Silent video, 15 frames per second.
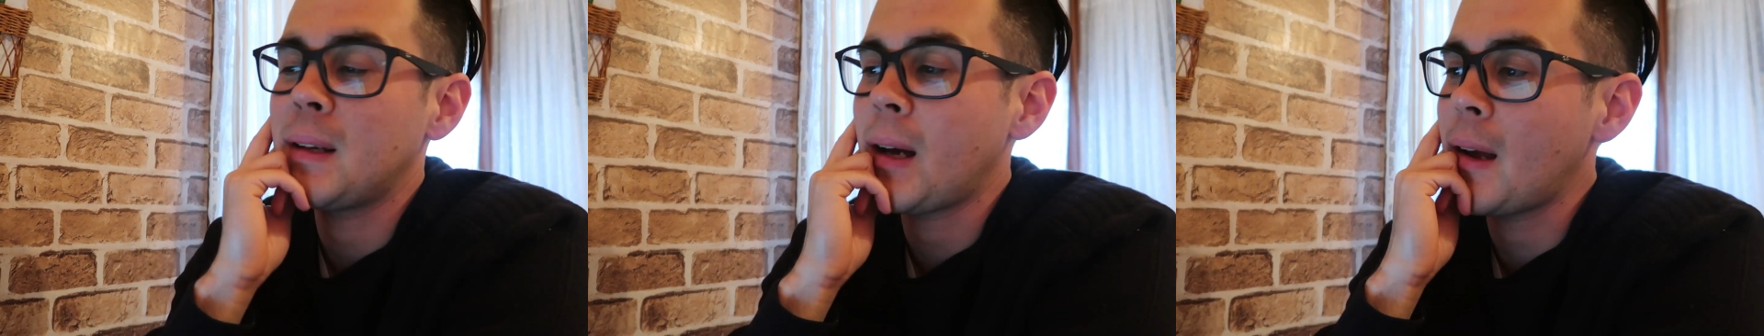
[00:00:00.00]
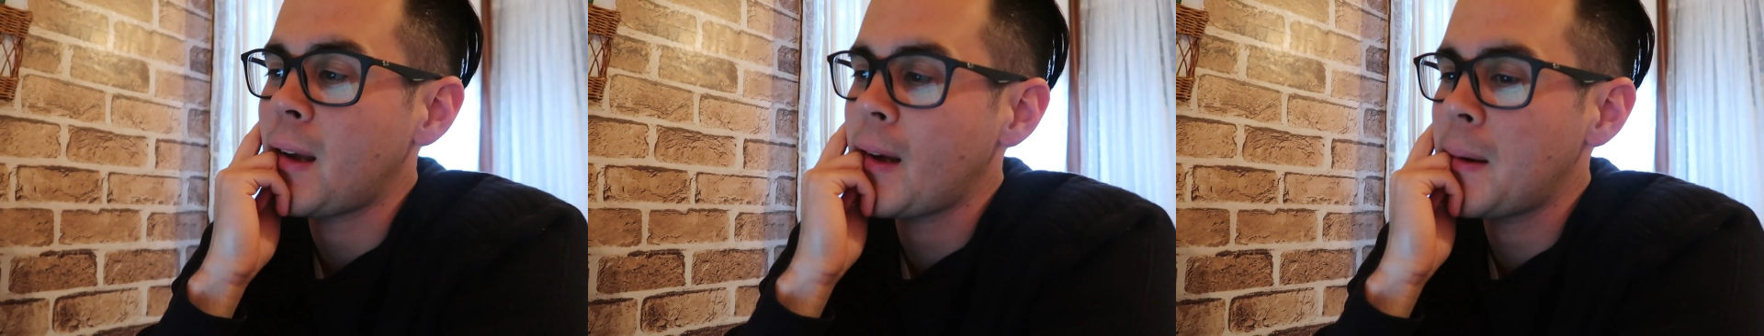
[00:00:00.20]

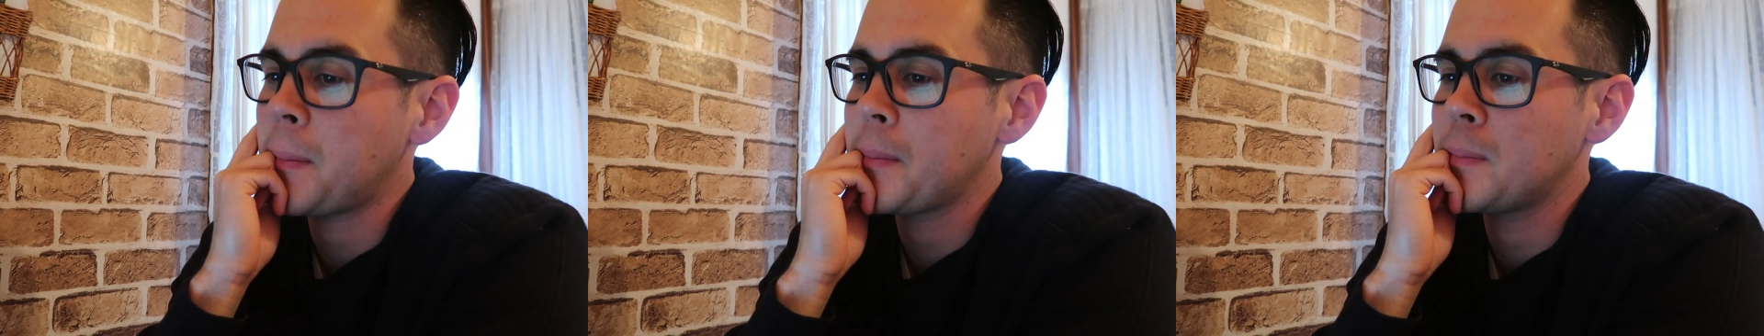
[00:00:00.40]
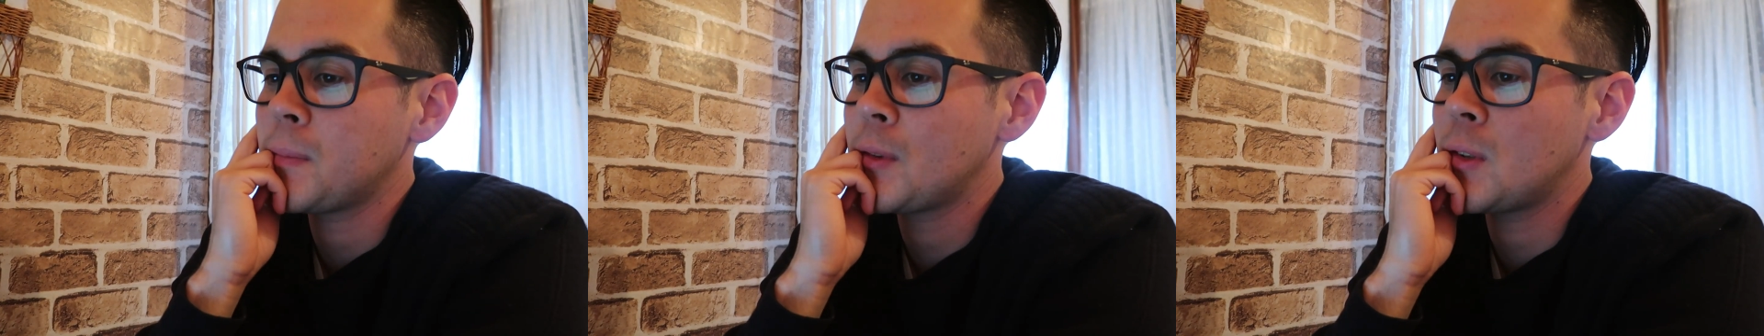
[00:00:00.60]
I
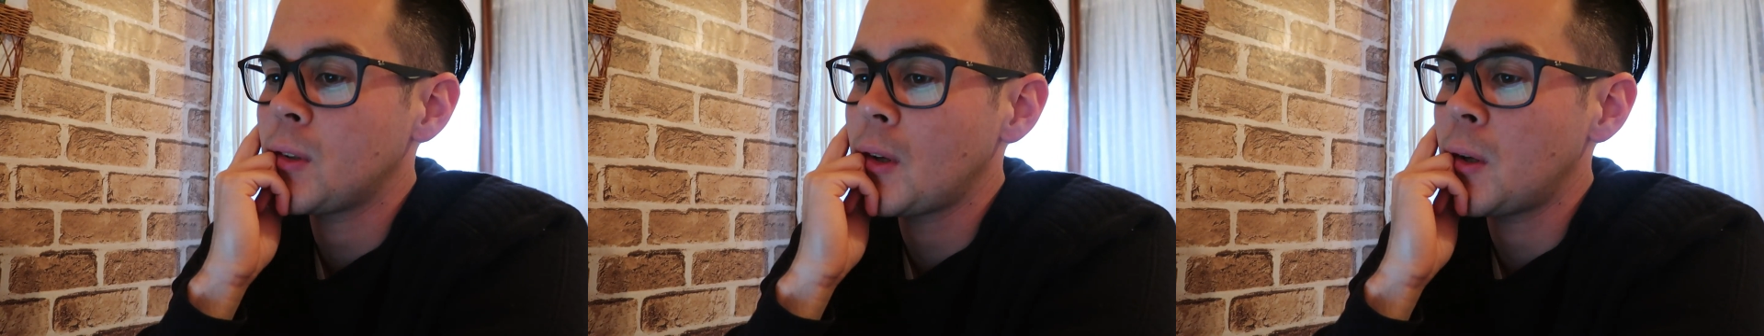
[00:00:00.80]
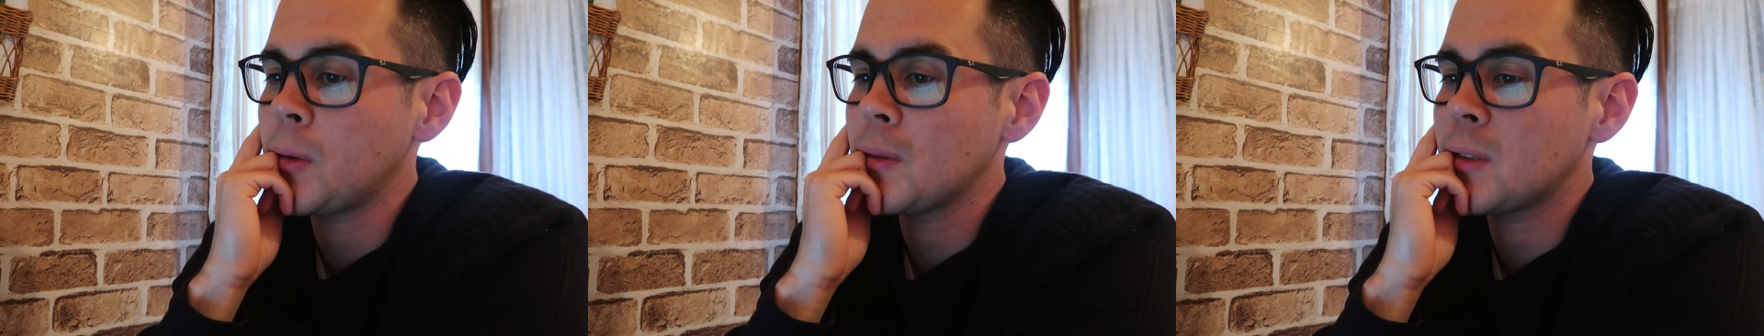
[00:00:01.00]
am to
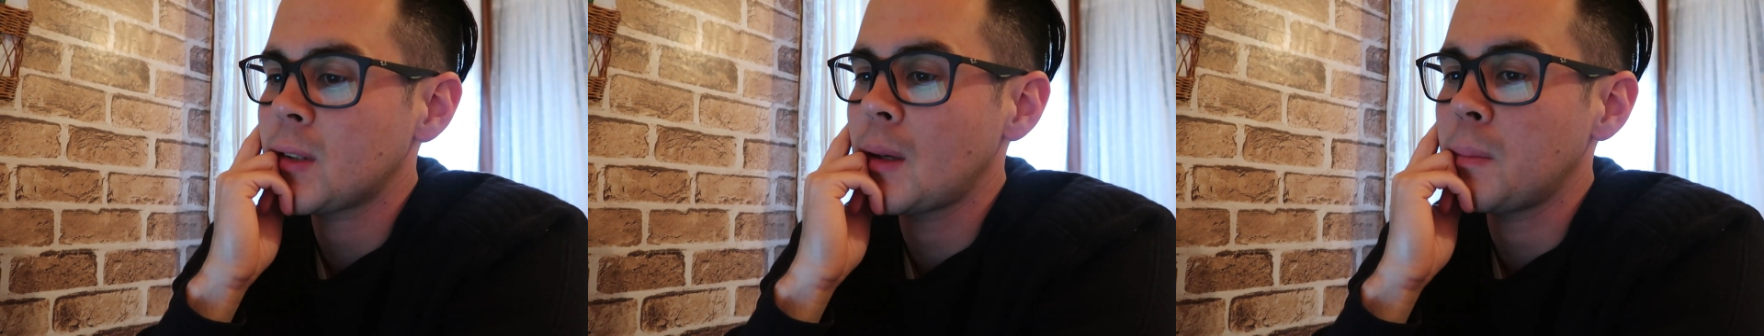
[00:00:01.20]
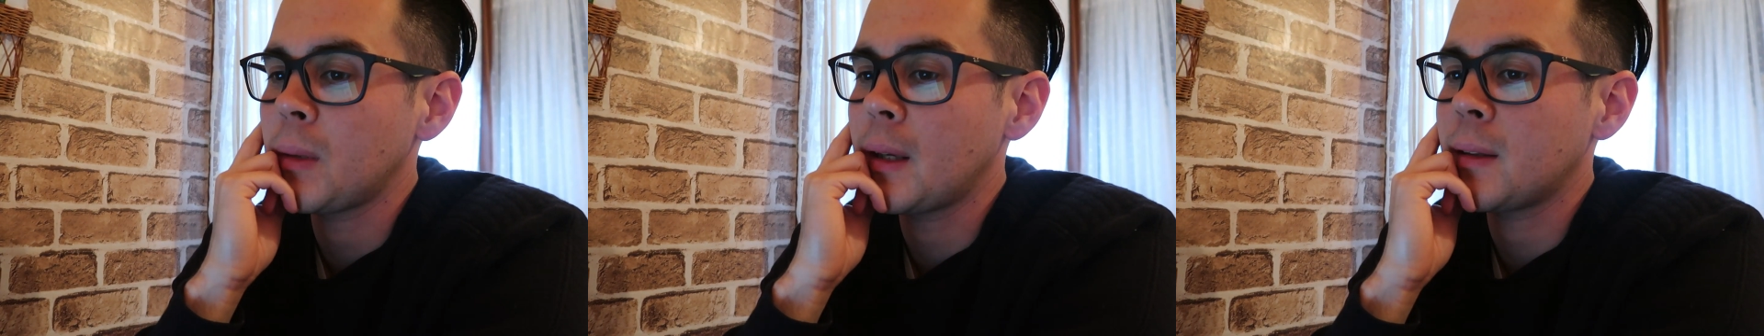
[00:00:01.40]
own
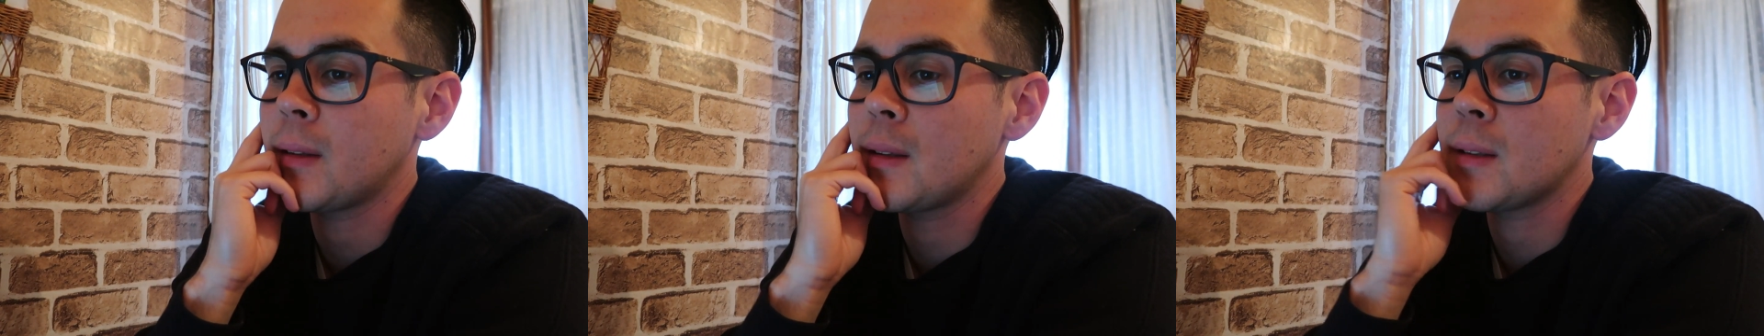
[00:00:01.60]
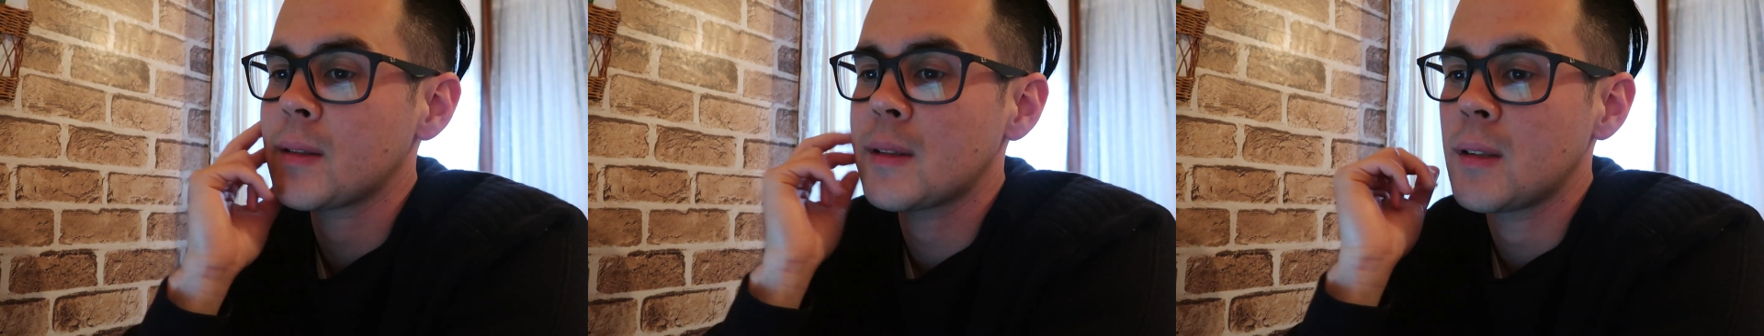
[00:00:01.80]
something like
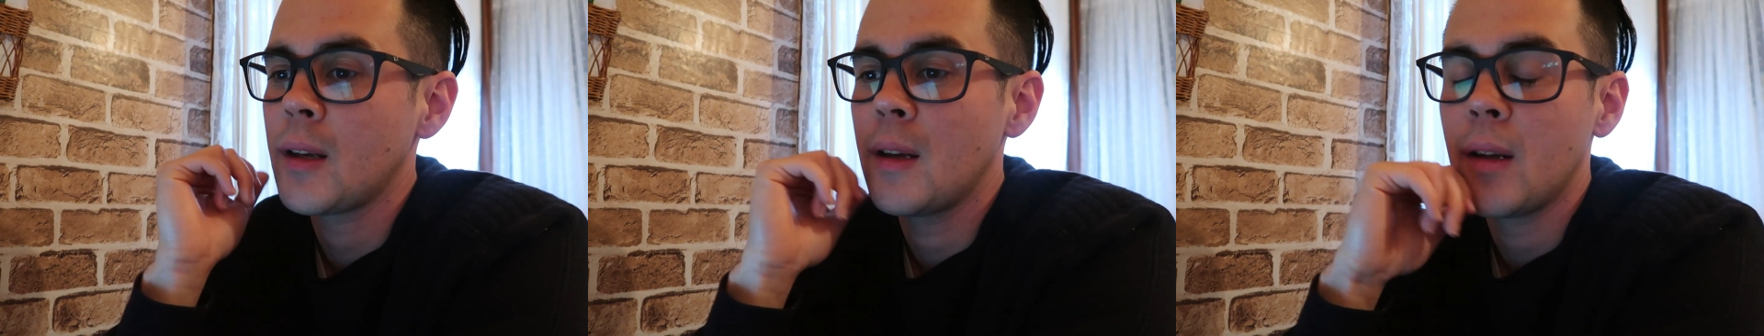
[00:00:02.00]
this,